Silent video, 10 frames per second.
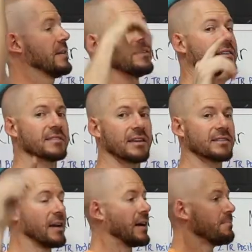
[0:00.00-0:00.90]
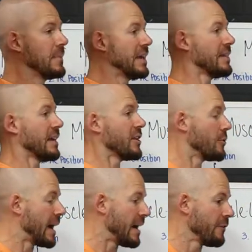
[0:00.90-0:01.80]
This does not mean that
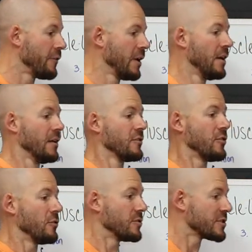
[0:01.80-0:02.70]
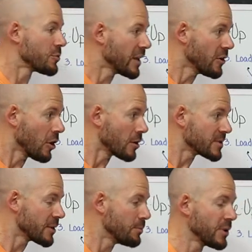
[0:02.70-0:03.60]
you have to swing your
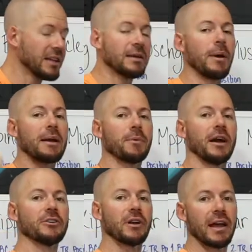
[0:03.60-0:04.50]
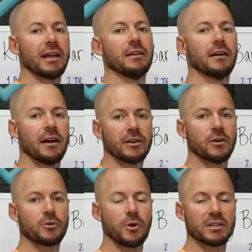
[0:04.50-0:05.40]
arms completely back behind your head. I
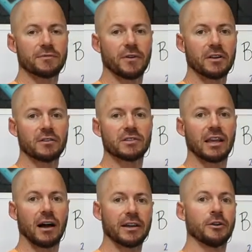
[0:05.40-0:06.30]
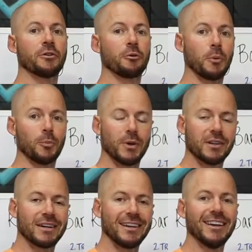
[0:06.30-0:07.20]
know CrossFitters, I know their
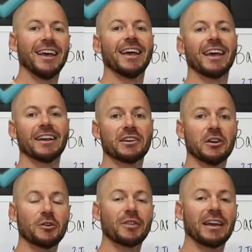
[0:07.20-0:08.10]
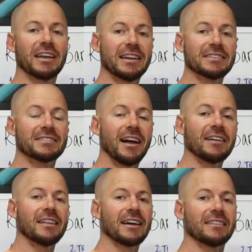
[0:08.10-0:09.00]
mobility, and I know that it is
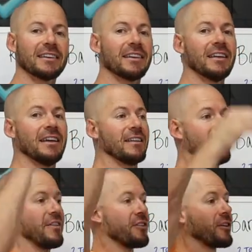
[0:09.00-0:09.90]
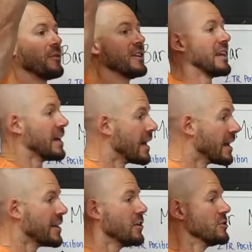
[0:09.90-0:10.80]
not likely that they're going to get
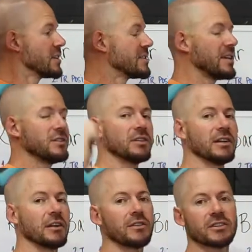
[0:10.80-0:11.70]
a huge extension here.